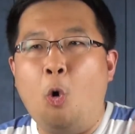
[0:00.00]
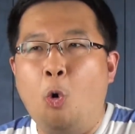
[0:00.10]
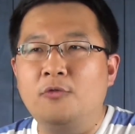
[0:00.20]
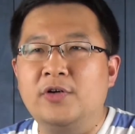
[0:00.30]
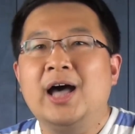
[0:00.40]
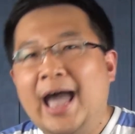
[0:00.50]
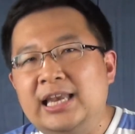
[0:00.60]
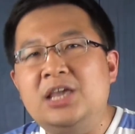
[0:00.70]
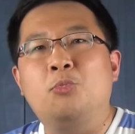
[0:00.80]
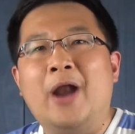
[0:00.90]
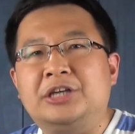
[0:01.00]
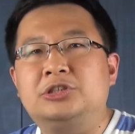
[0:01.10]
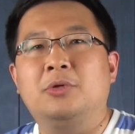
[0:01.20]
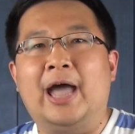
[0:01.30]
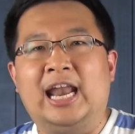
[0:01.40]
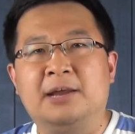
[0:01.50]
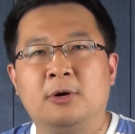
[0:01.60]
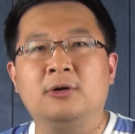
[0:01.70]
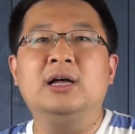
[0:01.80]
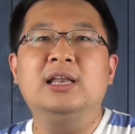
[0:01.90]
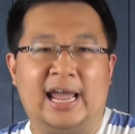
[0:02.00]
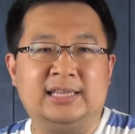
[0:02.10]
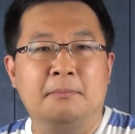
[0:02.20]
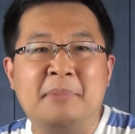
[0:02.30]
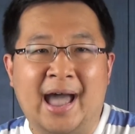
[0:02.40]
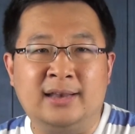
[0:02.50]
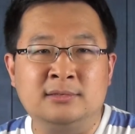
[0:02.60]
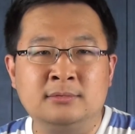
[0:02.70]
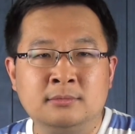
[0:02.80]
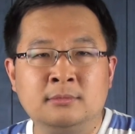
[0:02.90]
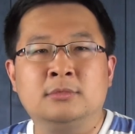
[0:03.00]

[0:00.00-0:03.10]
over an irrational animal like the bat.